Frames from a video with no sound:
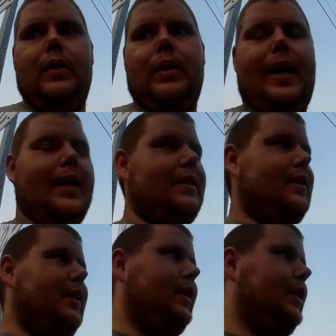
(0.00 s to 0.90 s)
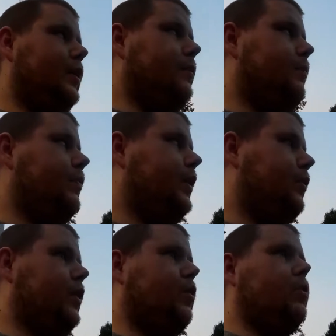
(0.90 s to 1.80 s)
had it sitting here. It was
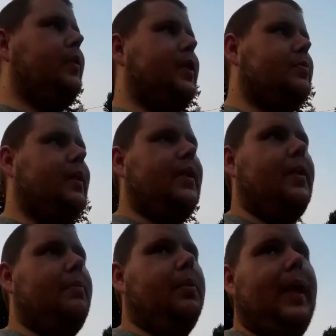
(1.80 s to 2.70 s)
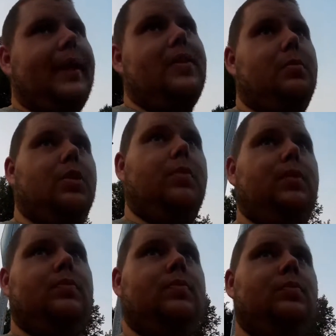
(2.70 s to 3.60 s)
going to replace my black Suburban,
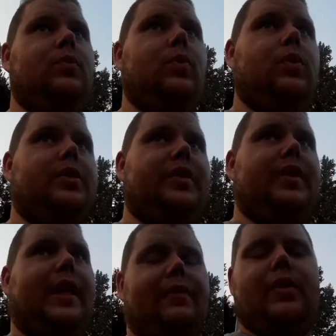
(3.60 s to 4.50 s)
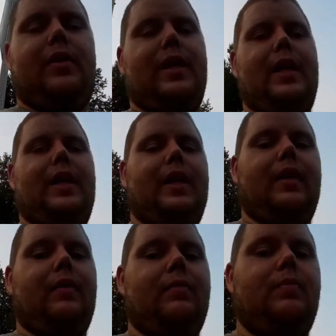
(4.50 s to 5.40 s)
which is a half-ton
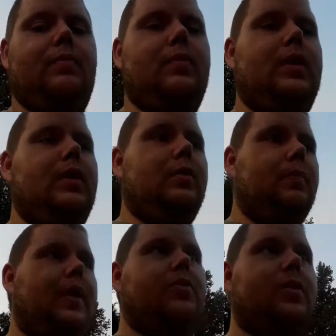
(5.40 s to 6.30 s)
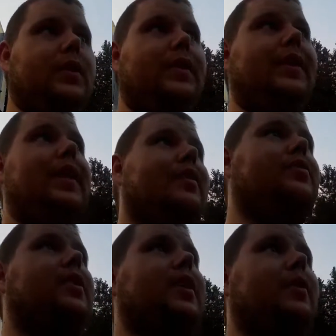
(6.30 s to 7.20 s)
99. Mine's really nice,
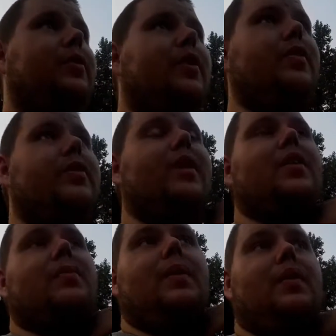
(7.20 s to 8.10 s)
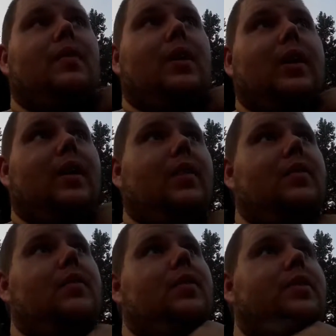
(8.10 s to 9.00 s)
and I was going to sell it to
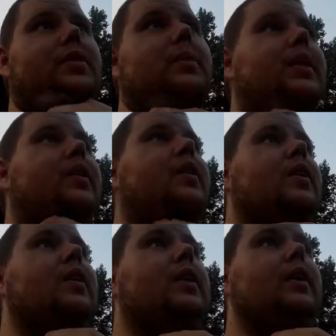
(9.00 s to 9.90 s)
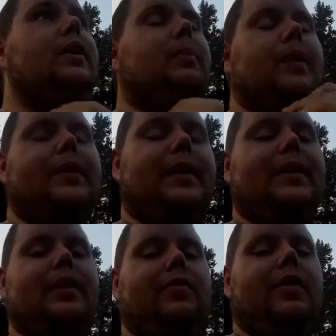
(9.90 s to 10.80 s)
somebody, but that
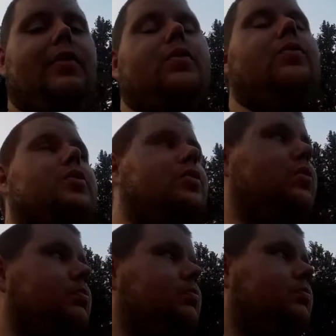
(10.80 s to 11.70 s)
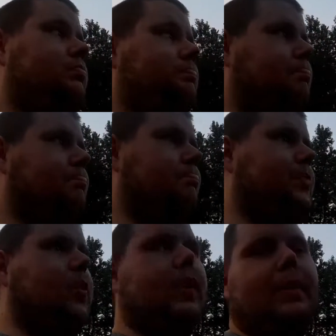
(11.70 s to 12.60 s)
deal fell through, so
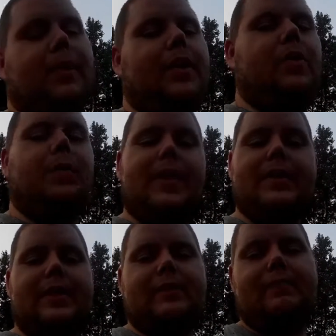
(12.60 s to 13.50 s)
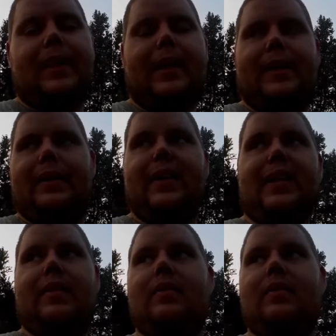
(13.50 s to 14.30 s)
the one I bought to replace it, I didn't need.